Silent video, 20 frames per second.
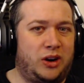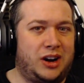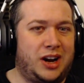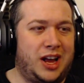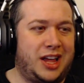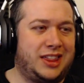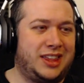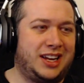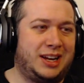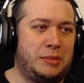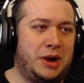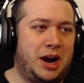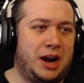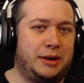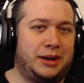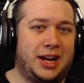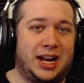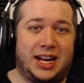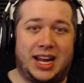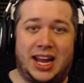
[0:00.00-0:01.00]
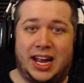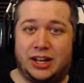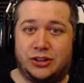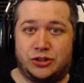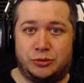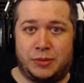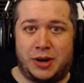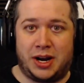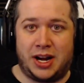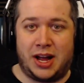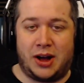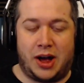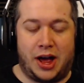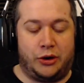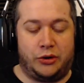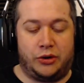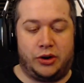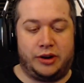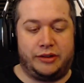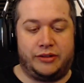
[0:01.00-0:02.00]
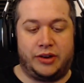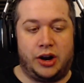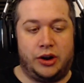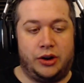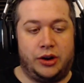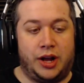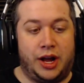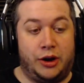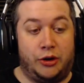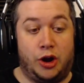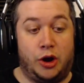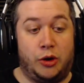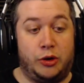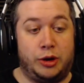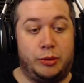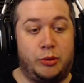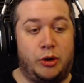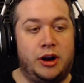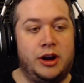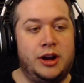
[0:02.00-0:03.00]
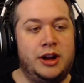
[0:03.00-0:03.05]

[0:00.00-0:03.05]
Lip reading: I think it might have got canceled by now. I don't know anymore.